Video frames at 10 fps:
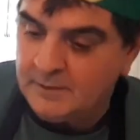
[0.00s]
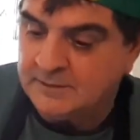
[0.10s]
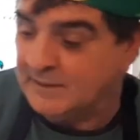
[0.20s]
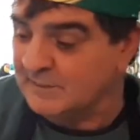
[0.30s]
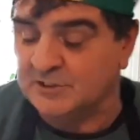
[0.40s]

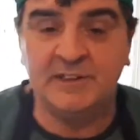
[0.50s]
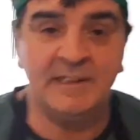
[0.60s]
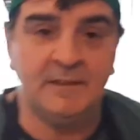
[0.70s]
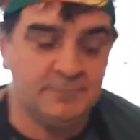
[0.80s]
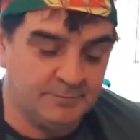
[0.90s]
Take the chicken
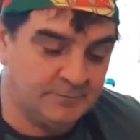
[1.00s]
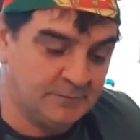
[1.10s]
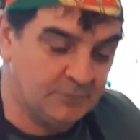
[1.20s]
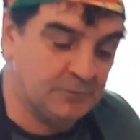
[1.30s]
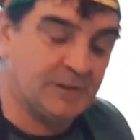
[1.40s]
out.
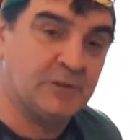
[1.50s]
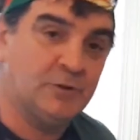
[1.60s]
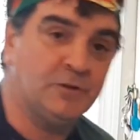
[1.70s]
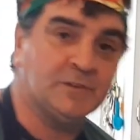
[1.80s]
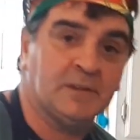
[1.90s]
When it
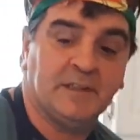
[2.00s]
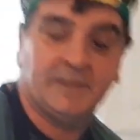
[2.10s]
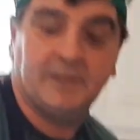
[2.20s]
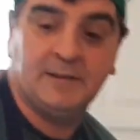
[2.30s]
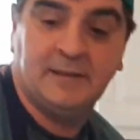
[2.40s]
cools, I'll cut
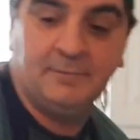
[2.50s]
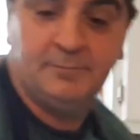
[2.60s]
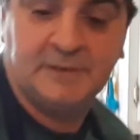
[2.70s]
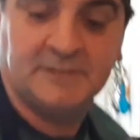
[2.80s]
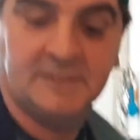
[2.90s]
it all up,
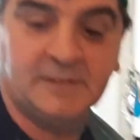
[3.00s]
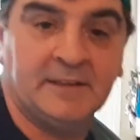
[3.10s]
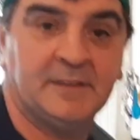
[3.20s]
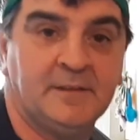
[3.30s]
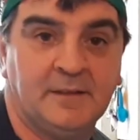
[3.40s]
mix it
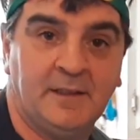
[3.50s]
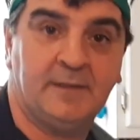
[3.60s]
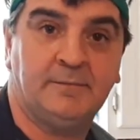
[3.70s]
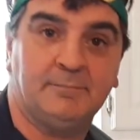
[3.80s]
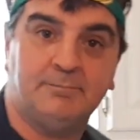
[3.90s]
together,
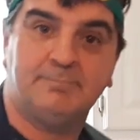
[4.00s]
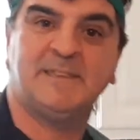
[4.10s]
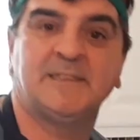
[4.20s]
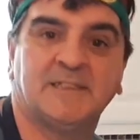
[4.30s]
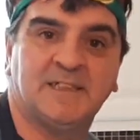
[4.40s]
and
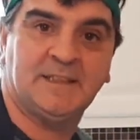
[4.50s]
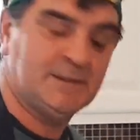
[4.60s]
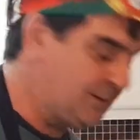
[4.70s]
manja.